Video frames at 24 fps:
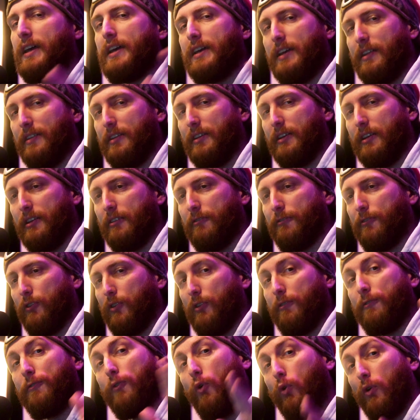and then for
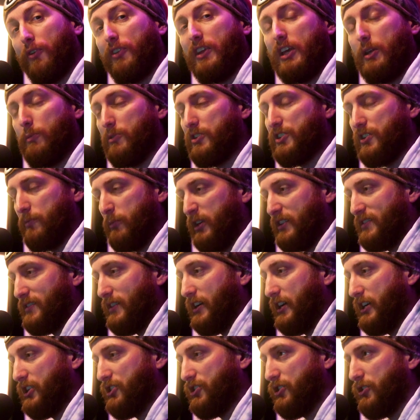the fourth image of my
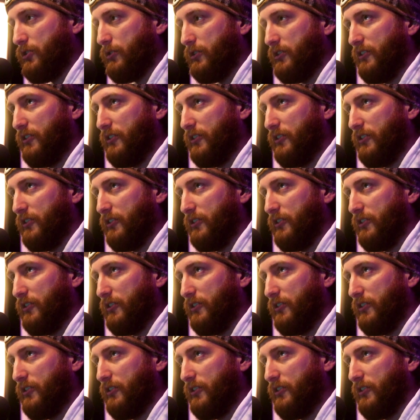slideshow